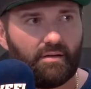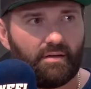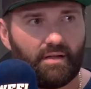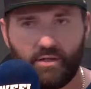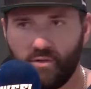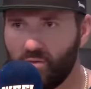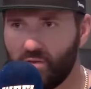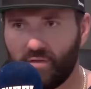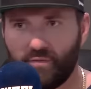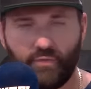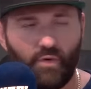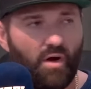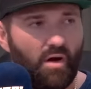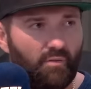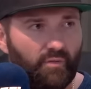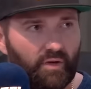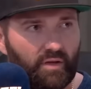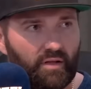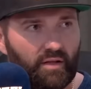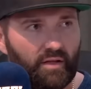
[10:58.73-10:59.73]
then you just fall
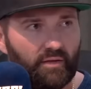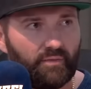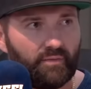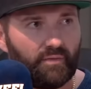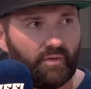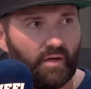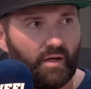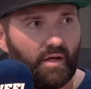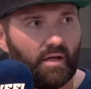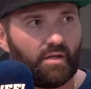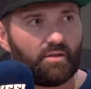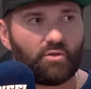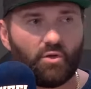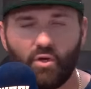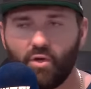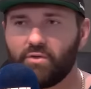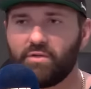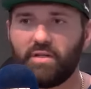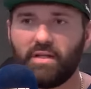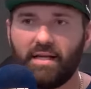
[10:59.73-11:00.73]
off a cliff. So
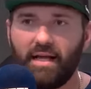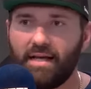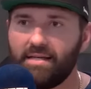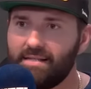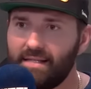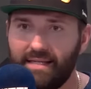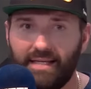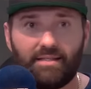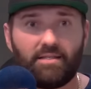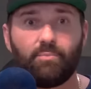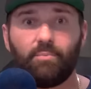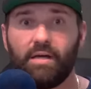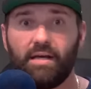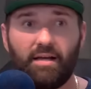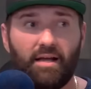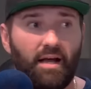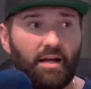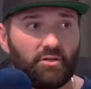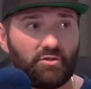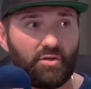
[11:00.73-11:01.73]
those are the guys that get the
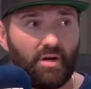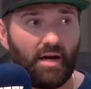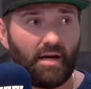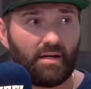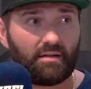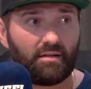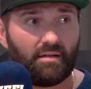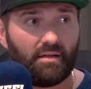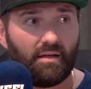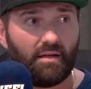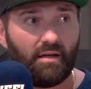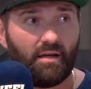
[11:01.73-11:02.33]
big contract